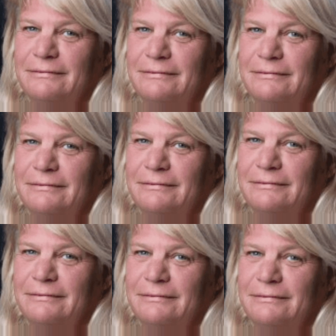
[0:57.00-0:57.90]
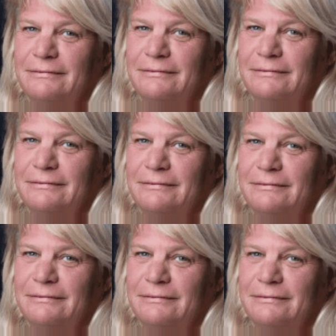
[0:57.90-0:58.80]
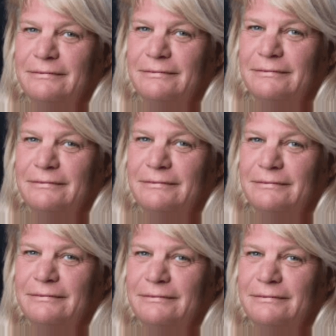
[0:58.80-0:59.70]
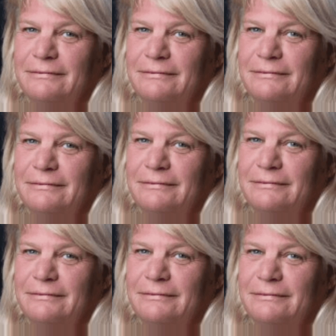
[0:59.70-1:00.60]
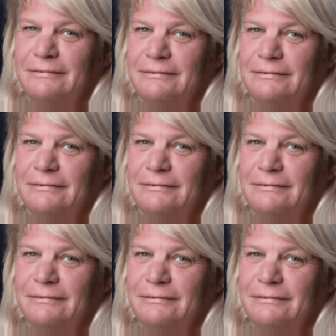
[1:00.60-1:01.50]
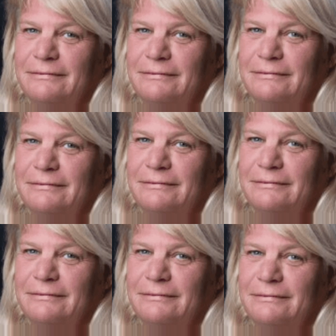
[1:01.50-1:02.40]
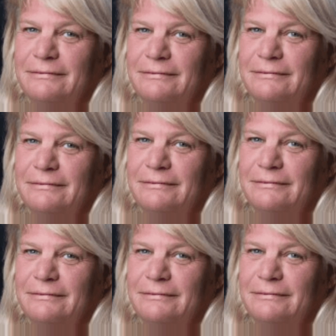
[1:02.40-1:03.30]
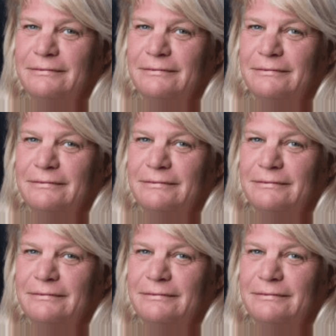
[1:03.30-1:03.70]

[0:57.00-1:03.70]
(silent)